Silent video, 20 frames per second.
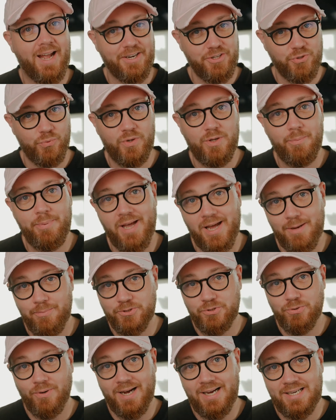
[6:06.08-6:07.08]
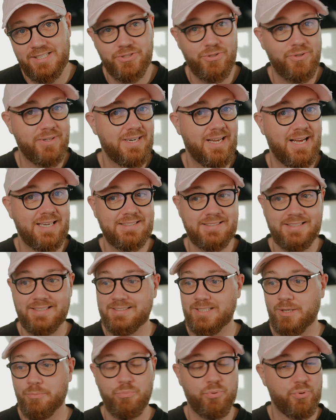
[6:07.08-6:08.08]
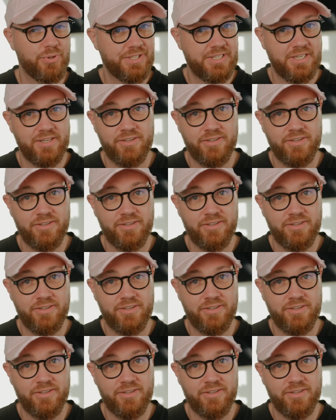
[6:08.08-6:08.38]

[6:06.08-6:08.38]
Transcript: And you will be able to ask your glasses some pretty